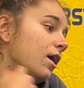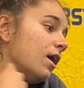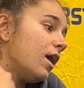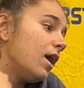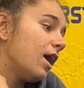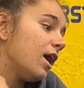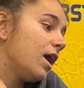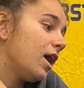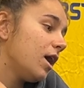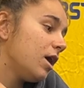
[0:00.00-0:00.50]

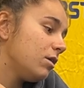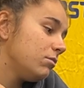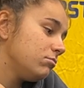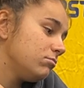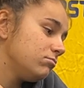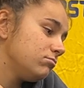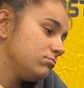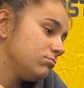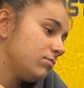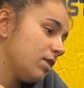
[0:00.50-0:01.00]

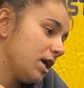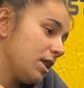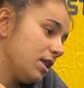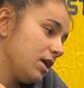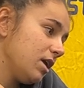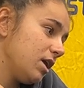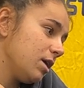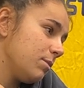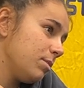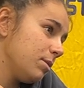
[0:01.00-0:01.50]
I
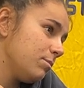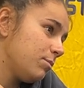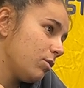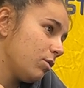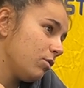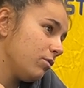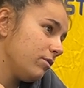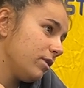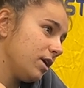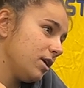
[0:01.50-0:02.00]
think keep
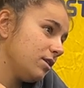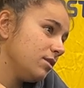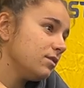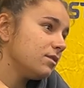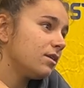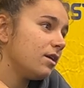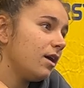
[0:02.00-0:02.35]
improving.